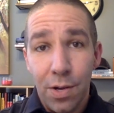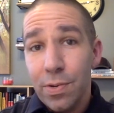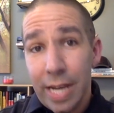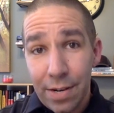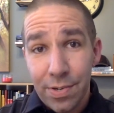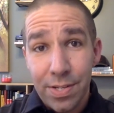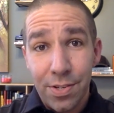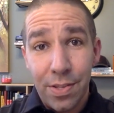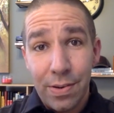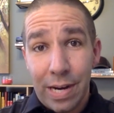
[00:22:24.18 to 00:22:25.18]
address.
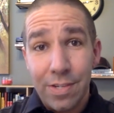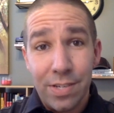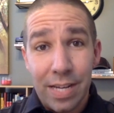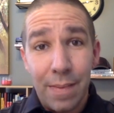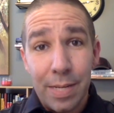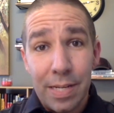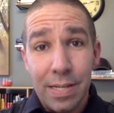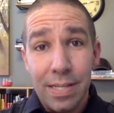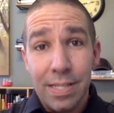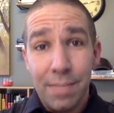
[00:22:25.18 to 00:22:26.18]
So they were actually coming
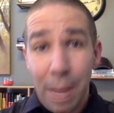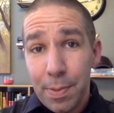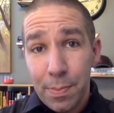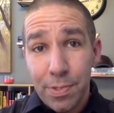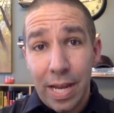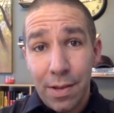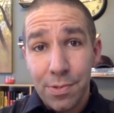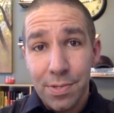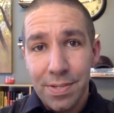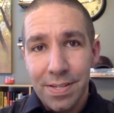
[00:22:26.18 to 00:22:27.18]
to my people's
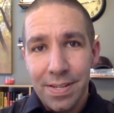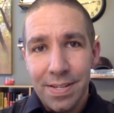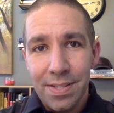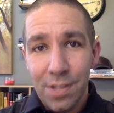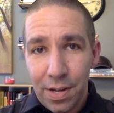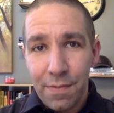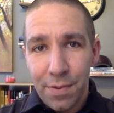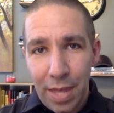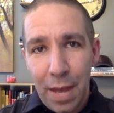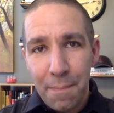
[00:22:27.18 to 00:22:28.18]
house looking for
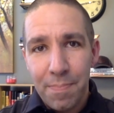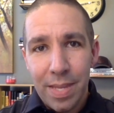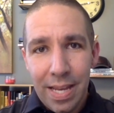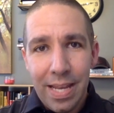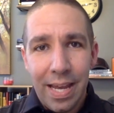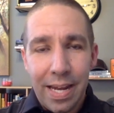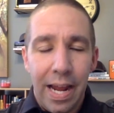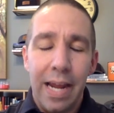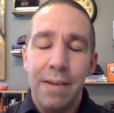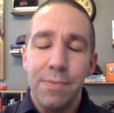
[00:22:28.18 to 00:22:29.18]
them. And
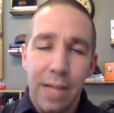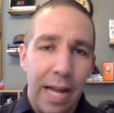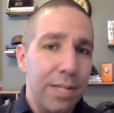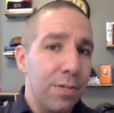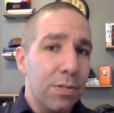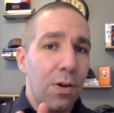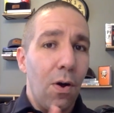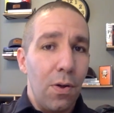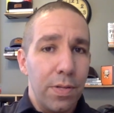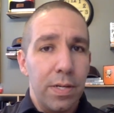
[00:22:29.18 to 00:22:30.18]
I had to
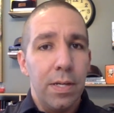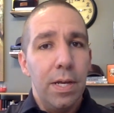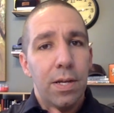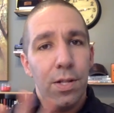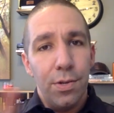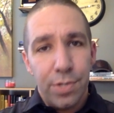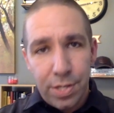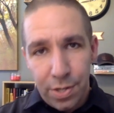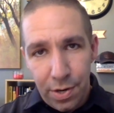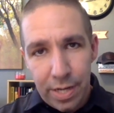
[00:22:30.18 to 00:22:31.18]
call the closing
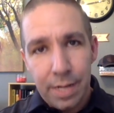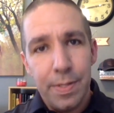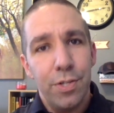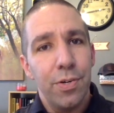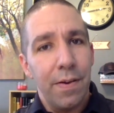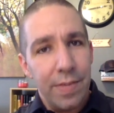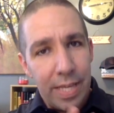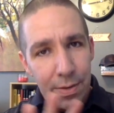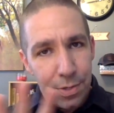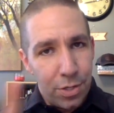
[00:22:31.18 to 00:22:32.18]
attorney to be sure
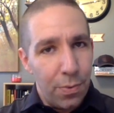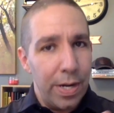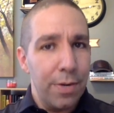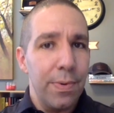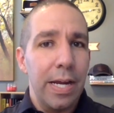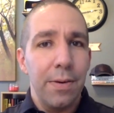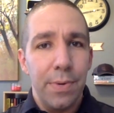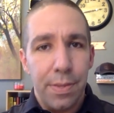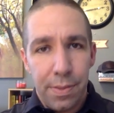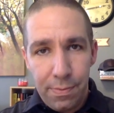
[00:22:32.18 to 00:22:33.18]
everything was squared away
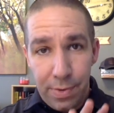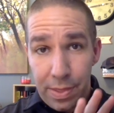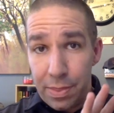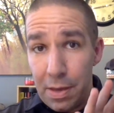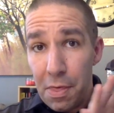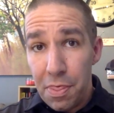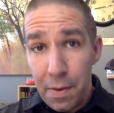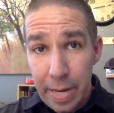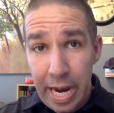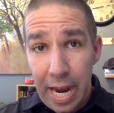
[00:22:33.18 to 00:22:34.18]
with the
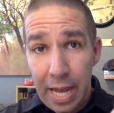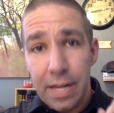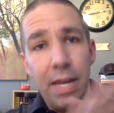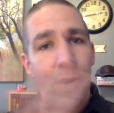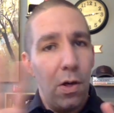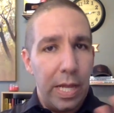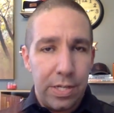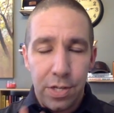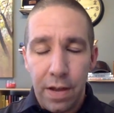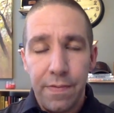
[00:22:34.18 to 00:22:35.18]
man and all that
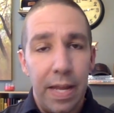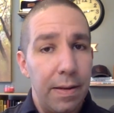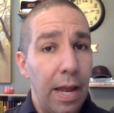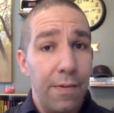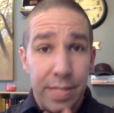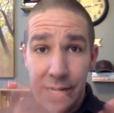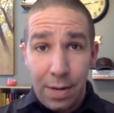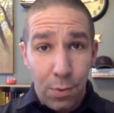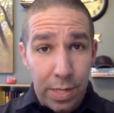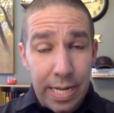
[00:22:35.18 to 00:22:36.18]
stuff, and everything
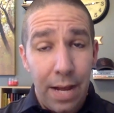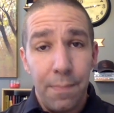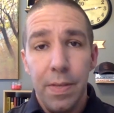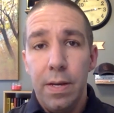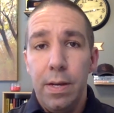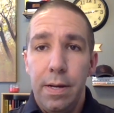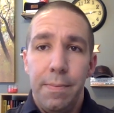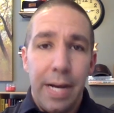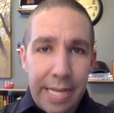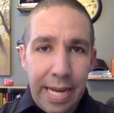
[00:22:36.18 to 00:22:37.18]
got worked out.
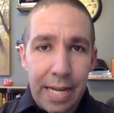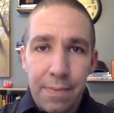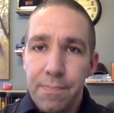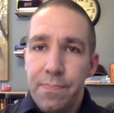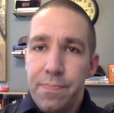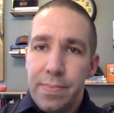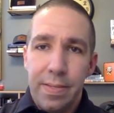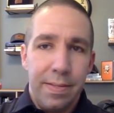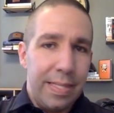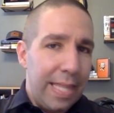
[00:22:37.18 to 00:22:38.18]
Again,
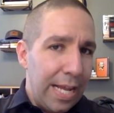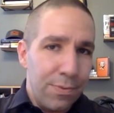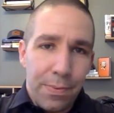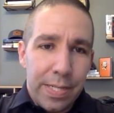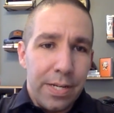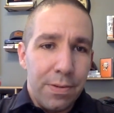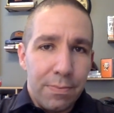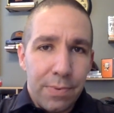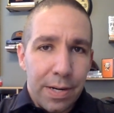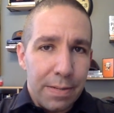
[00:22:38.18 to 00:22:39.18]
that's what we do.
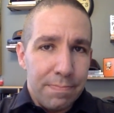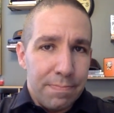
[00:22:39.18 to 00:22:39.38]
We're